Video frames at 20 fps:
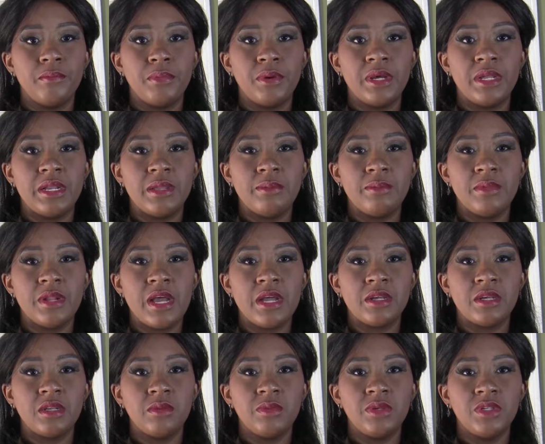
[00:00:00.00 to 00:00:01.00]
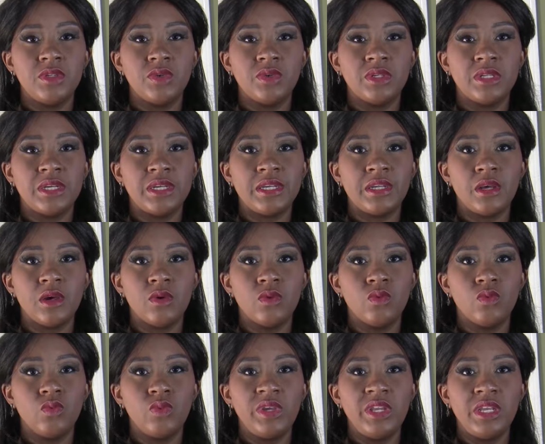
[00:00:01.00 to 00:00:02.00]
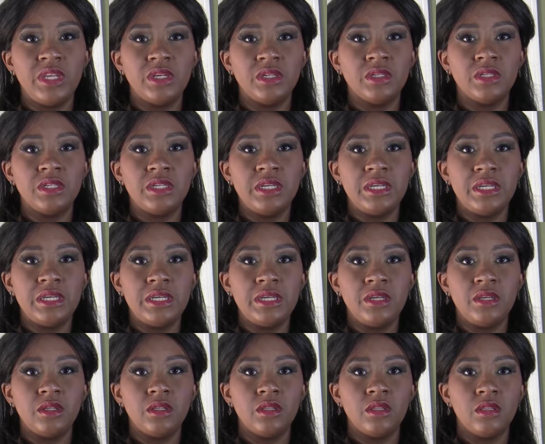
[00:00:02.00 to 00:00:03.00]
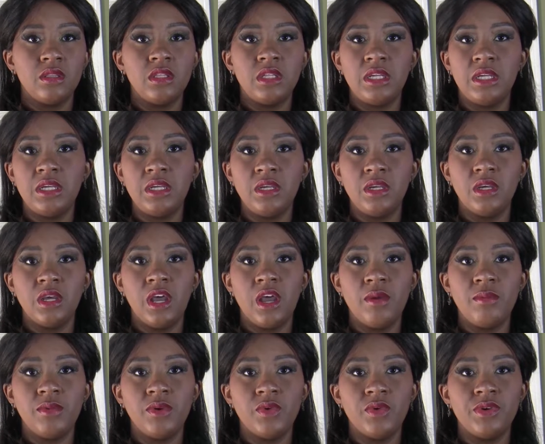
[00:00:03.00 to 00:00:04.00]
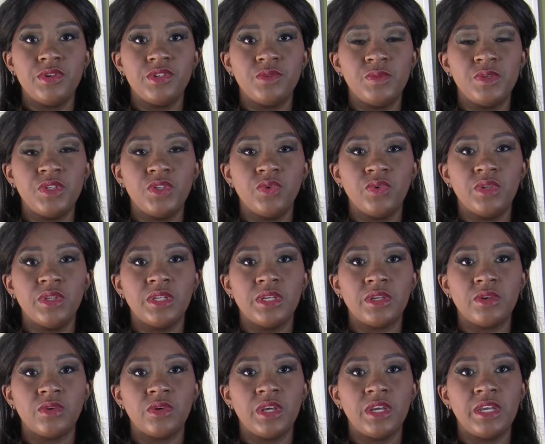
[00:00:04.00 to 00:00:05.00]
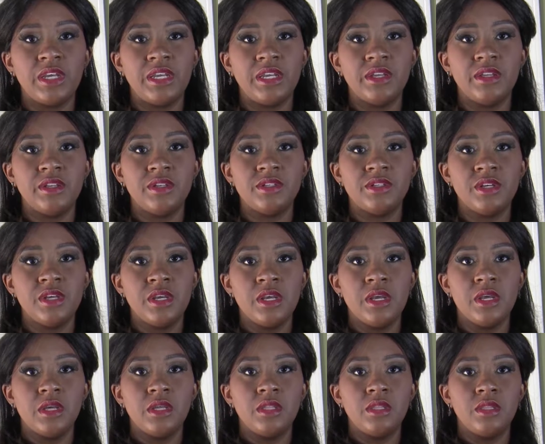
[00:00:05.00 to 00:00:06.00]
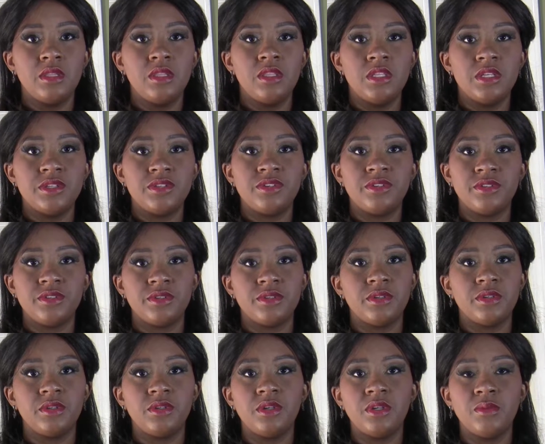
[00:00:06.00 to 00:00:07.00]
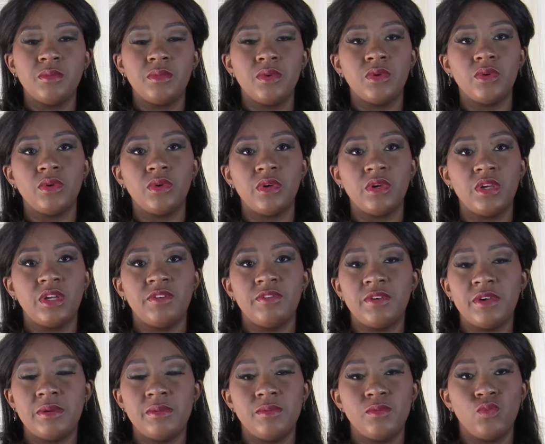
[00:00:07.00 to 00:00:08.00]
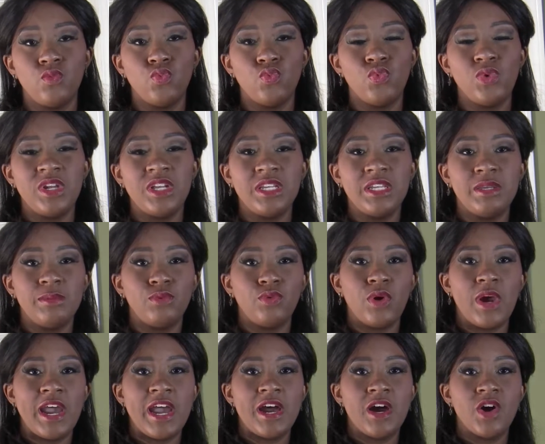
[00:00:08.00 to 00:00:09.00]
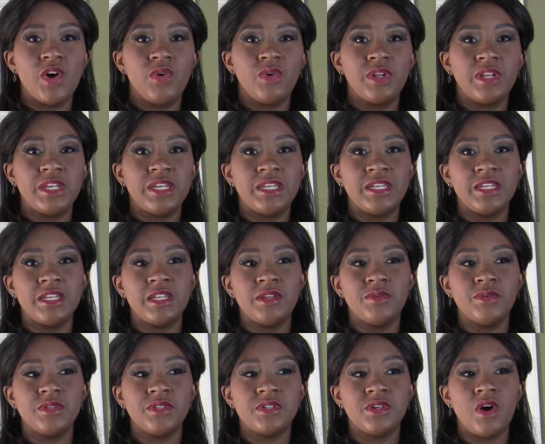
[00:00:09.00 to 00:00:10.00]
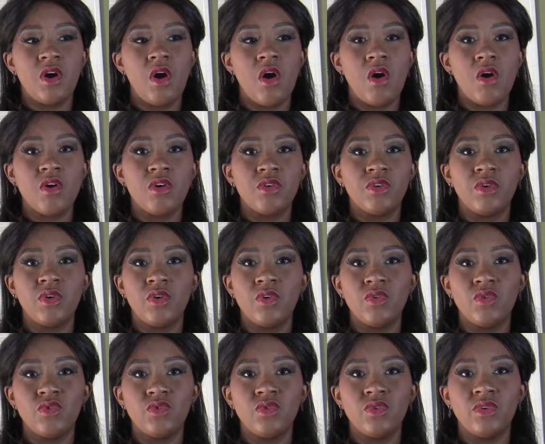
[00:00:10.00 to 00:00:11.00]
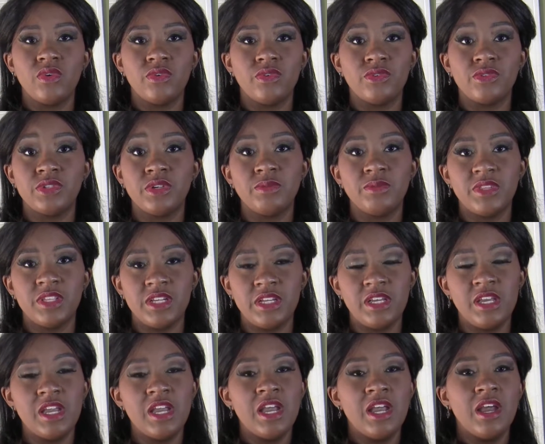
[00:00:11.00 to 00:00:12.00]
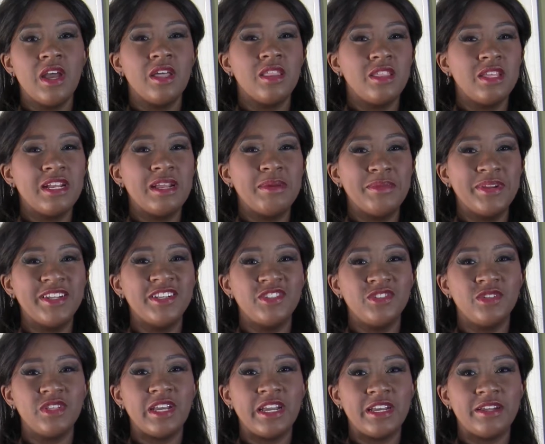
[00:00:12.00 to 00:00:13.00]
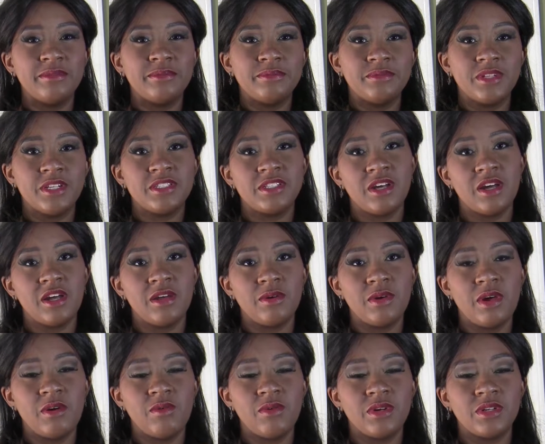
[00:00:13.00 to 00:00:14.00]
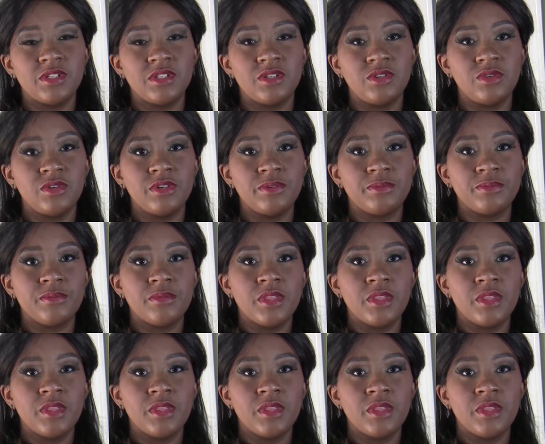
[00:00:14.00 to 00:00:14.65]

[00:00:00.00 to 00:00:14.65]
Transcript: But I'm not going to be doing like a weekly thing. I'm going to be doing like, okay, I hit this number. If I'm really proud and it was hard earned or something, then I'm going to do that. That's how I wanted to do it.